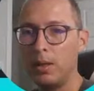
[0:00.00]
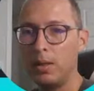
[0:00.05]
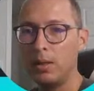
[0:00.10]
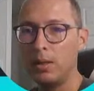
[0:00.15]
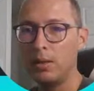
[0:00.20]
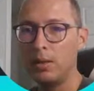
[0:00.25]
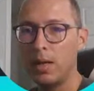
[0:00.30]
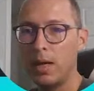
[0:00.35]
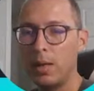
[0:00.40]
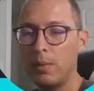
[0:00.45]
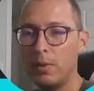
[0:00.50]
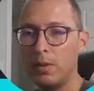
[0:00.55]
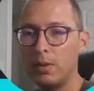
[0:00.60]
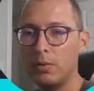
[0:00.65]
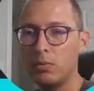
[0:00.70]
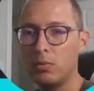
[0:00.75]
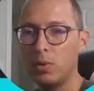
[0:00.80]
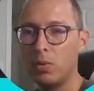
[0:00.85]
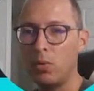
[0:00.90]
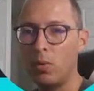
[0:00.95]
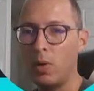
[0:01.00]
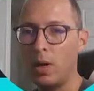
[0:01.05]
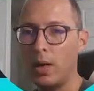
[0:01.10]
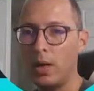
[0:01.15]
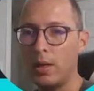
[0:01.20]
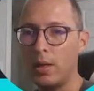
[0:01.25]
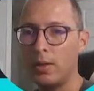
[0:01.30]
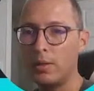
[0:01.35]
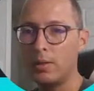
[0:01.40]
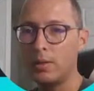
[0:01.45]
type is
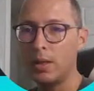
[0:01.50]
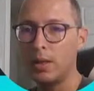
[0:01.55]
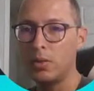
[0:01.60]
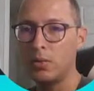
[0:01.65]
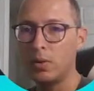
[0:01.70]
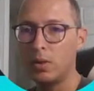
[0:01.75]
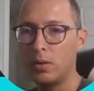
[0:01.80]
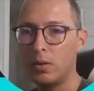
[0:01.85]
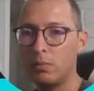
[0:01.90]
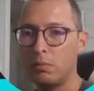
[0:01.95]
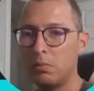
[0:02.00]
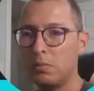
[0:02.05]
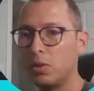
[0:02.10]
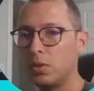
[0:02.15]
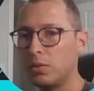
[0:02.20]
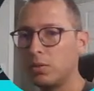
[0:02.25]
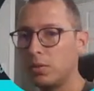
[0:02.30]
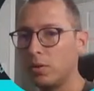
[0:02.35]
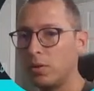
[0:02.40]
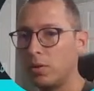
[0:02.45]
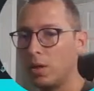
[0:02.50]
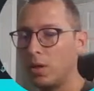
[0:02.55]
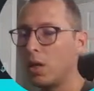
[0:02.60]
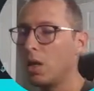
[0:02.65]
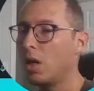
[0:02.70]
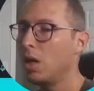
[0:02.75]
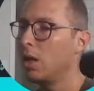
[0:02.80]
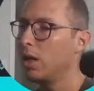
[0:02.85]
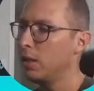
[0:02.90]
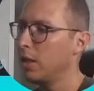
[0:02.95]
required, etc. Just a thought.
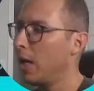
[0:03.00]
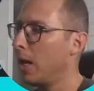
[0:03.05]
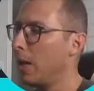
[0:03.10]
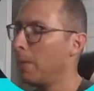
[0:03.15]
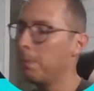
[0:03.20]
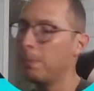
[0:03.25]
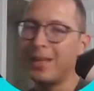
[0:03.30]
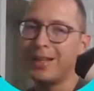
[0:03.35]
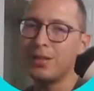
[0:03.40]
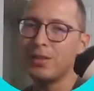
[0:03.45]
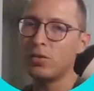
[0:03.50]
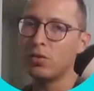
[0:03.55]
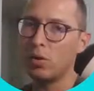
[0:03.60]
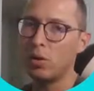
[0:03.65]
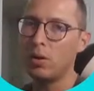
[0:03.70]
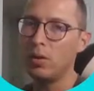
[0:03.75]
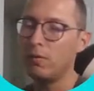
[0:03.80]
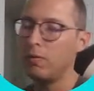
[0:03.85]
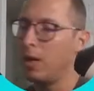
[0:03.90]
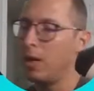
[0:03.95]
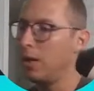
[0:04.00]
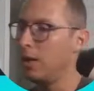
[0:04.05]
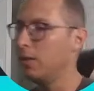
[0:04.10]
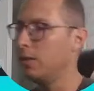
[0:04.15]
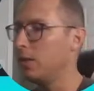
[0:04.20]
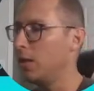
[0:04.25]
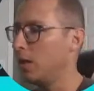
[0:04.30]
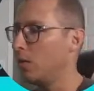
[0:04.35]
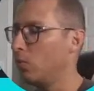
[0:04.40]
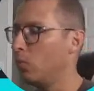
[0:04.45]
Yeah, that's totally valid.
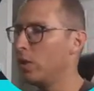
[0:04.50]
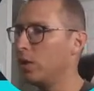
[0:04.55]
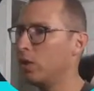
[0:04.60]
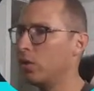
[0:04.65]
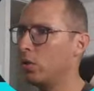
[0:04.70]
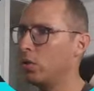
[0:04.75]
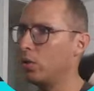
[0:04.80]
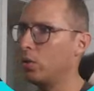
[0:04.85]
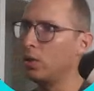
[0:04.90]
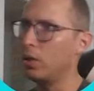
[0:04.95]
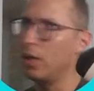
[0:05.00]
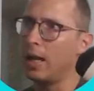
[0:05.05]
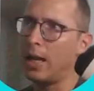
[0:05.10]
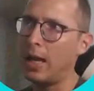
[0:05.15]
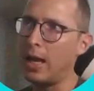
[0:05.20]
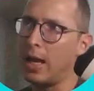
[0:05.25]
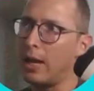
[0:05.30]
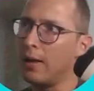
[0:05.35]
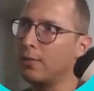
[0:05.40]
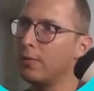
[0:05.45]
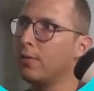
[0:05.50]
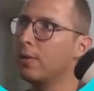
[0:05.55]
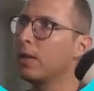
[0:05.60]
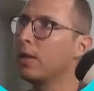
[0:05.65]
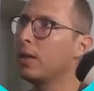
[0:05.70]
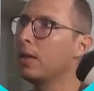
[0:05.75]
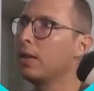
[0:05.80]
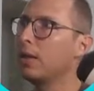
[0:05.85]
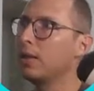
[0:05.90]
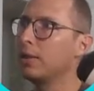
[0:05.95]
Yeah, we could have
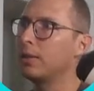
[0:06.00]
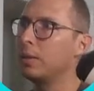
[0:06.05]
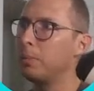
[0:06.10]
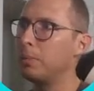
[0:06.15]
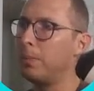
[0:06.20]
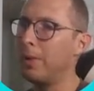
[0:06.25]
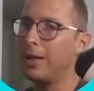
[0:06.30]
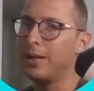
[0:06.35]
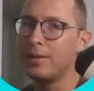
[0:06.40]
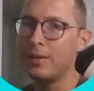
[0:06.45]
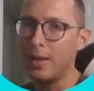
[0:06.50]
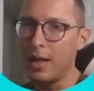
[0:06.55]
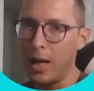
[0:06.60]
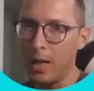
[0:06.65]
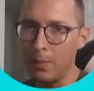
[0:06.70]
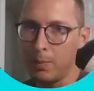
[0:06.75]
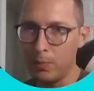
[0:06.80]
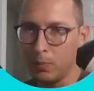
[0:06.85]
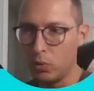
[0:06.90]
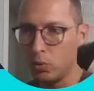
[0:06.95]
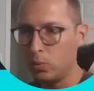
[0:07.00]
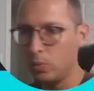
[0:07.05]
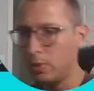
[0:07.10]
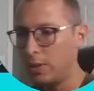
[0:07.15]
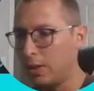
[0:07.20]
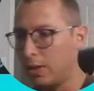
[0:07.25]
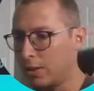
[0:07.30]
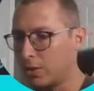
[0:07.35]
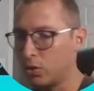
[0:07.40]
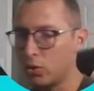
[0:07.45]
the pet type to
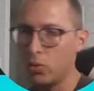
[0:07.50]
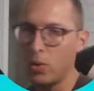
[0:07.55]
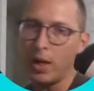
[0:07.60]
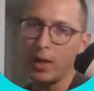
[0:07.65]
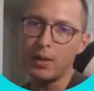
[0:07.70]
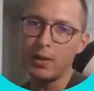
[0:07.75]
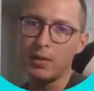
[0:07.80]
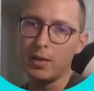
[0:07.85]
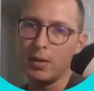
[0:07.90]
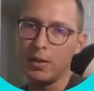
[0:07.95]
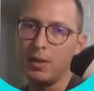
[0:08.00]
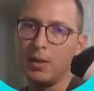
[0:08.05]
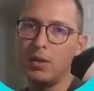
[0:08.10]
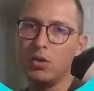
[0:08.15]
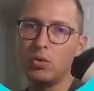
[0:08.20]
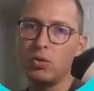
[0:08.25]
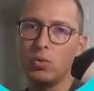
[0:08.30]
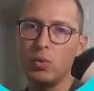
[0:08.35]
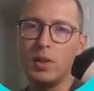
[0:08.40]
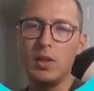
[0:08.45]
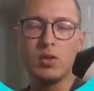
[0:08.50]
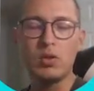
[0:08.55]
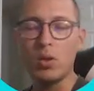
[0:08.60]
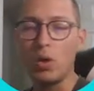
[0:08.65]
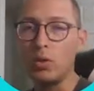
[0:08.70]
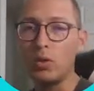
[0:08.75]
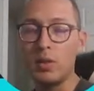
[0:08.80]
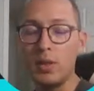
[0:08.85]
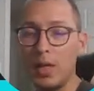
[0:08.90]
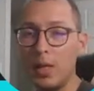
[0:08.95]
be extracted into its
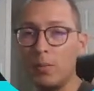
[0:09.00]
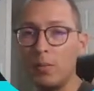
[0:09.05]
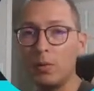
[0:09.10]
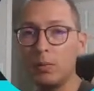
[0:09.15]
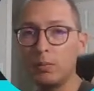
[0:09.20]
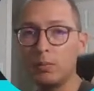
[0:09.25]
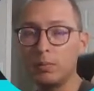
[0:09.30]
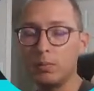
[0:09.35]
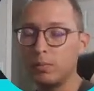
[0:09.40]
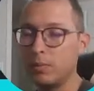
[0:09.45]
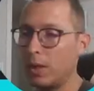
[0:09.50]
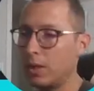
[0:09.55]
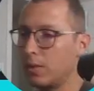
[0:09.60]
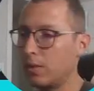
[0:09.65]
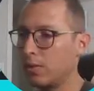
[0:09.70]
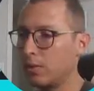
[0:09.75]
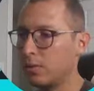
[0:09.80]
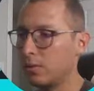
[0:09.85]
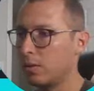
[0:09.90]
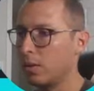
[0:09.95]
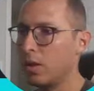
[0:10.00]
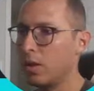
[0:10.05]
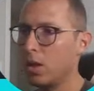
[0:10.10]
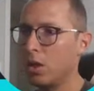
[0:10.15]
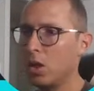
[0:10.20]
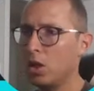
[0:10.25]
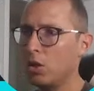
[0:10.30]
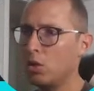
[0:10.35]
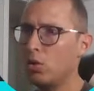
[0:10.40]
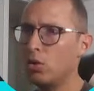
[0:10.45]
own table. That's
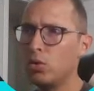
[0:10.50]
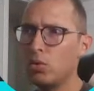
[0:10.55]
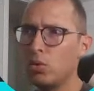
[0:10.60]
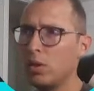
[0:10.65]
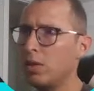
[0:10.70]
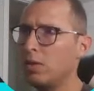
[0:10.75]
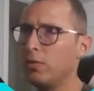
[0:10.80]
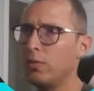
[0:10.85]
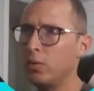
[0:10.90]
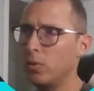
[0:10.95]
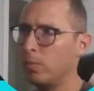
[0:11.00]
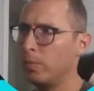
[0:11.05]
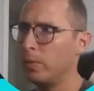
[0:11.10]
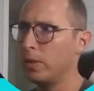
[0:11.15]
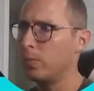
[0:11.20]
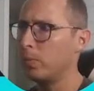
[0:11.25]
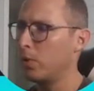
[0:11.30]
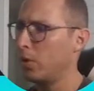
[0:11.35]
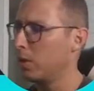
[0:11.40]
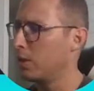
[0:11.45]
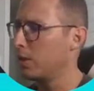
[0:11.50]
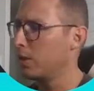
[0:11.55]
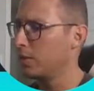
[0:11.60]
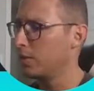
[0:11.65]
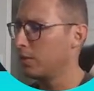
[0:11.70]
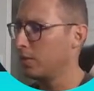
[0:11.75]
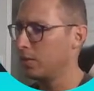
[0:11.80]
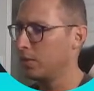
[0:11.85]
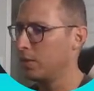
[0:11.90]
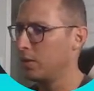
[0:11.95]
usually for big projects
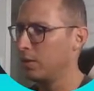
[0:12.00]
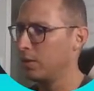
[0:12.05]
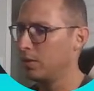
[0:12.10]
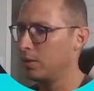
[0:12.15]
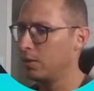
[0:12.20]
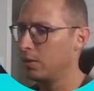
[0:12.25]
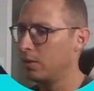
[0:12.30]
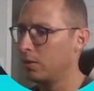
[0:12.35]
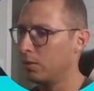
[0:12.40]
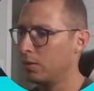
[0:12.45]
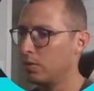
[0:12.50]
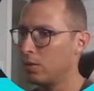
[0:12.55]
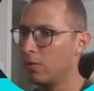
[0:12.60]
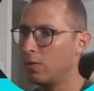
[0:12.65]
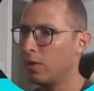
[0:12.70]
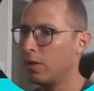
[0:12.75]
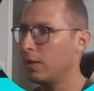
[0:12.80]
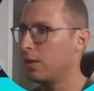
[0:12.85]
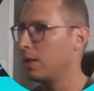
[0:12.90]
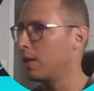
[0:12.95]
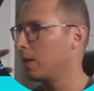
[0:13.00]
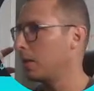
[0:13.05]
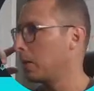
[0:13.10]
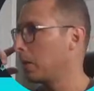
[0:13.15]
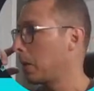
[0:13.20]
and stuff like that.